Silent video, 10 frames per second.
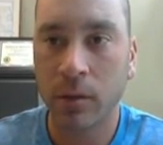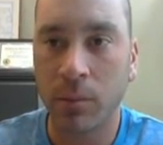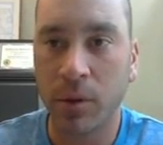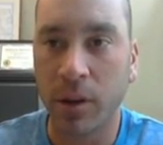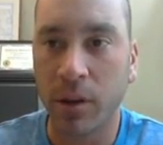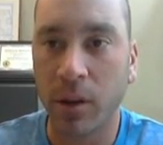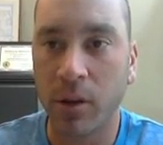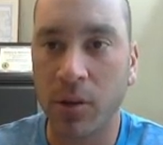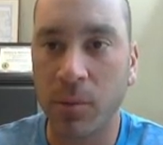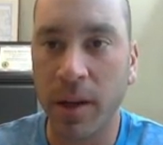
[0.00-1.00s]
I'm going to
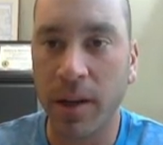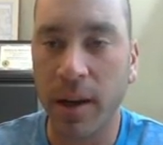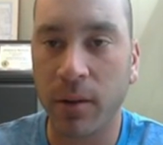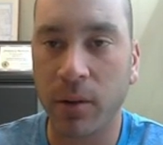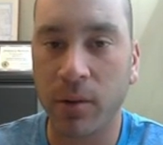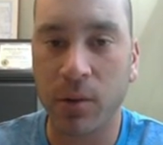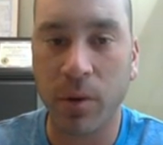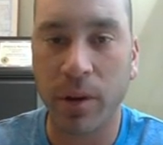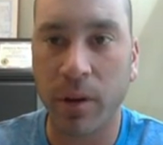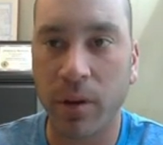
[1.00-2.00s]
close my downloads
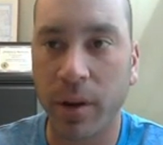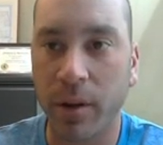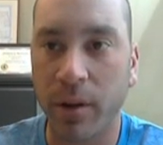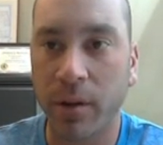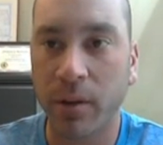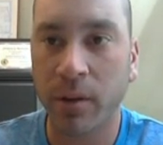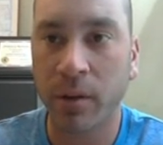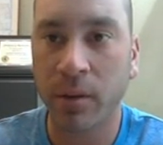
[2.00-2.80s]
window here.